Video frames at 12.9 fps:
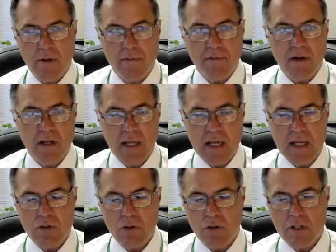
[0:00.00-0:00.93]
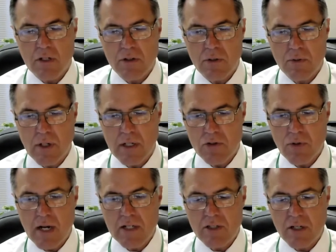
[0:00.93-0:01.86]
be a fun day turn into a
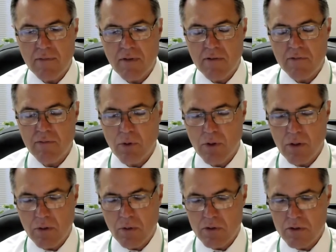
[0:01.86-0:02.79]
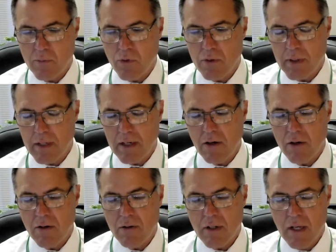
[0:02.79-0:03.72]
tragic event for you or someone being
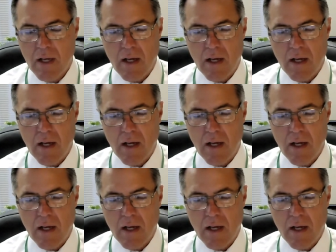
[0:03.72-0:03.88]
hurt.